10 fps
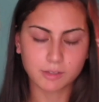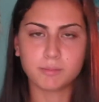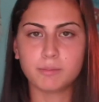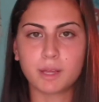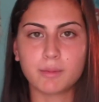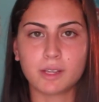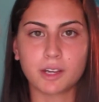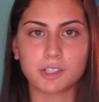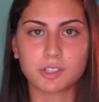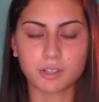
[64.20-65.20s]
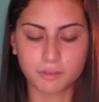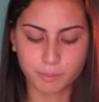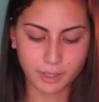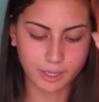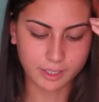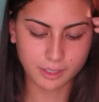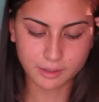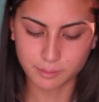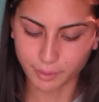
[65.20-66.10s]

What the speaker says: Maybe I should have, but I didn't.